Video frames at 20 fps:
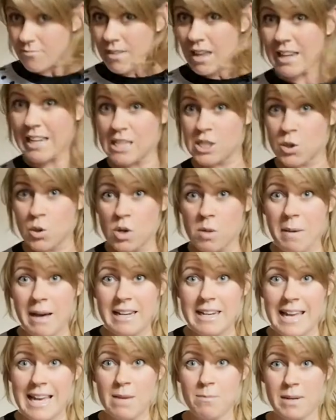let's talk about
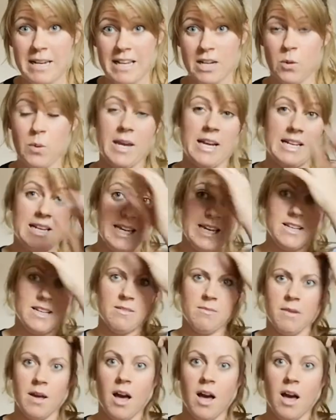labelling quickly,